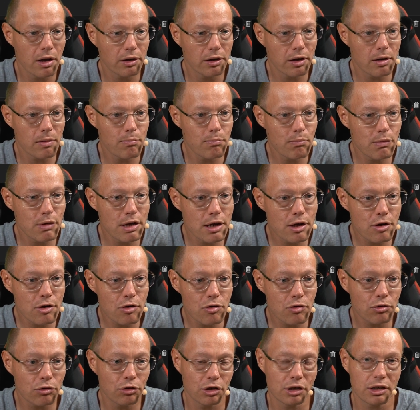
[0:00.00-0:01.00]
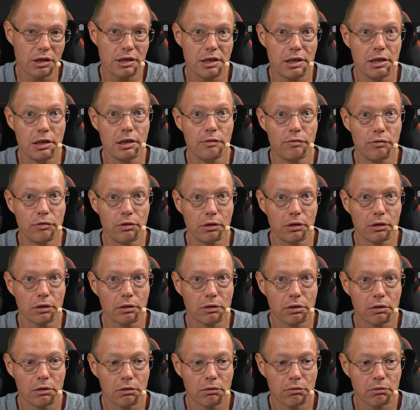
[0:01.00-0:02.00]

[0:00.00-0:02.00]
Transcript: the mute keyword.